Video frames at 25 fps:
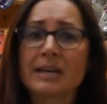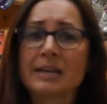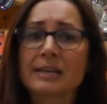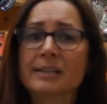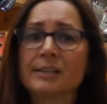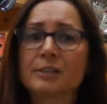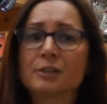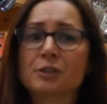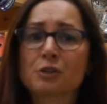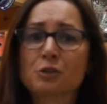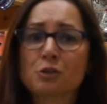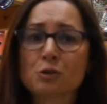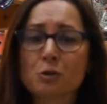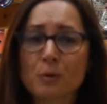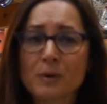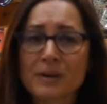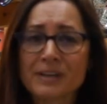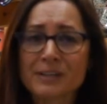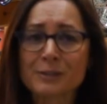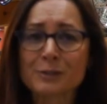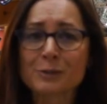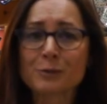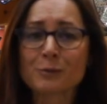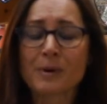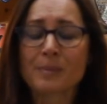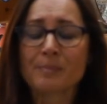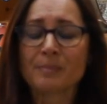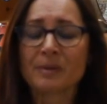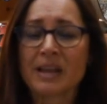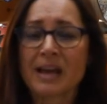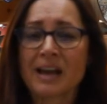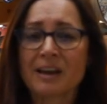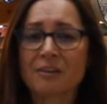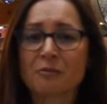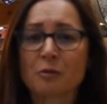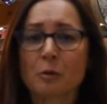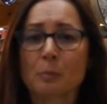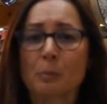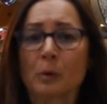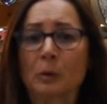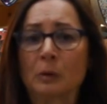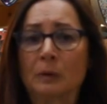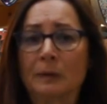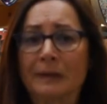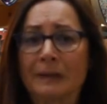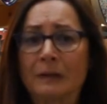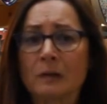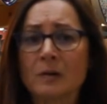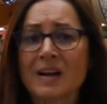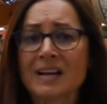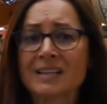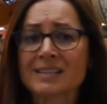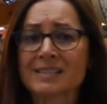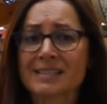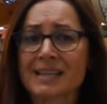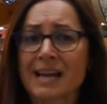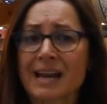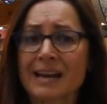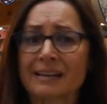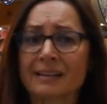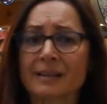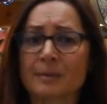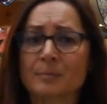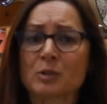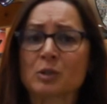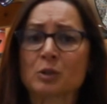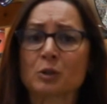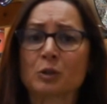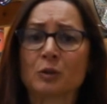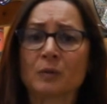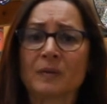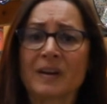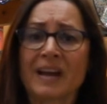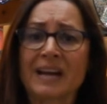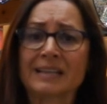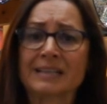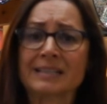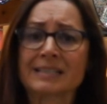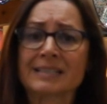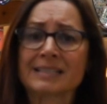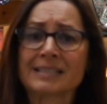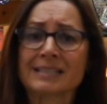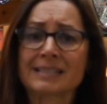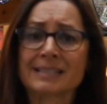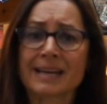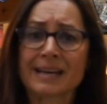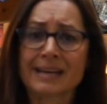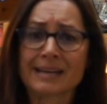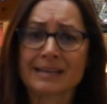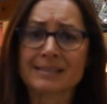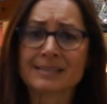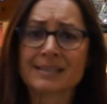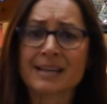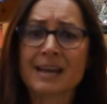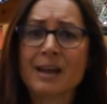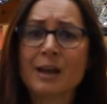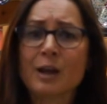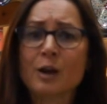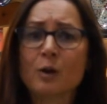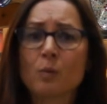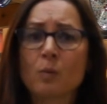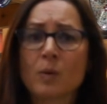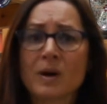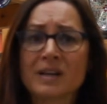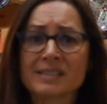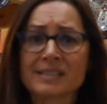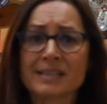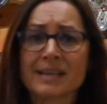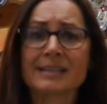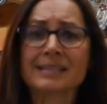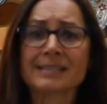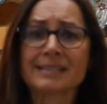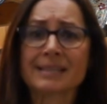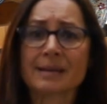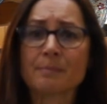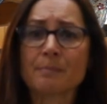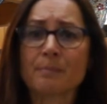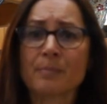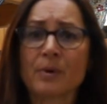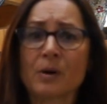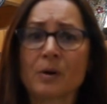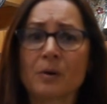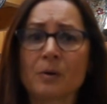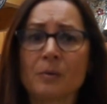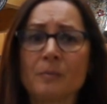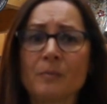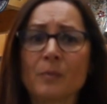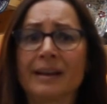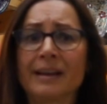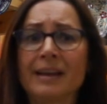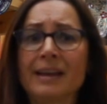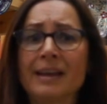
his choice to apply for political asylum to United States was simple.